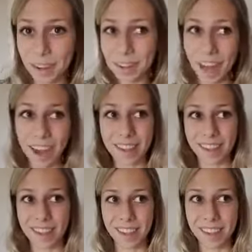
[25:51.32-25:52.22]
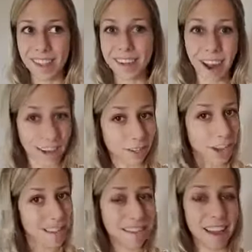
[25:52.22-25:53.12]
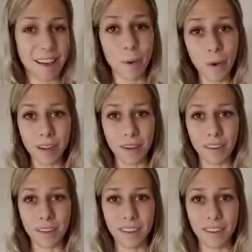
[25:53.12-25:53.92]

that is the digestion oil